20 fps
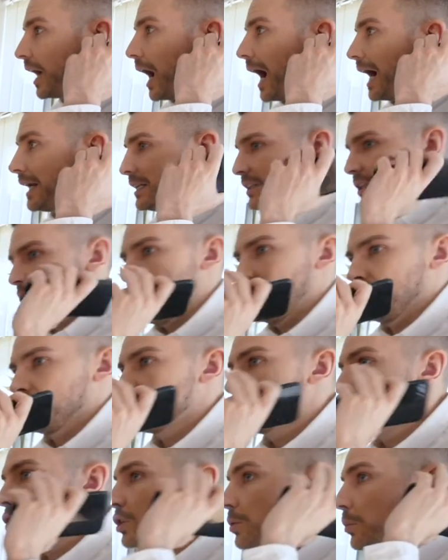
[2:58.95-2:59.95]
I had it
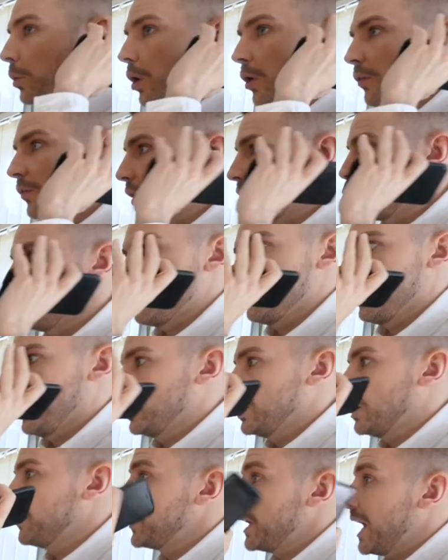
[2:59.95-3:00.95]
done, took them off. I can remember I
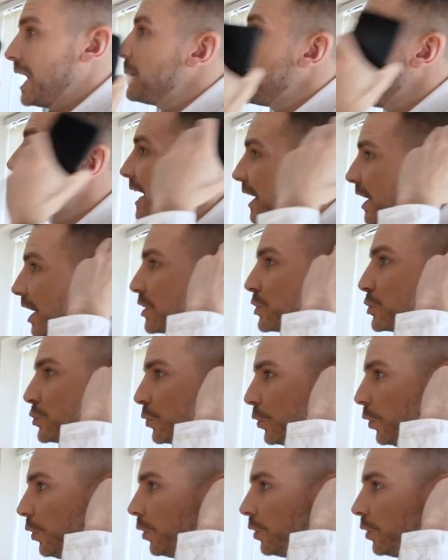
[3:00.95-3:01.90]
loved it. I had my hair cut short.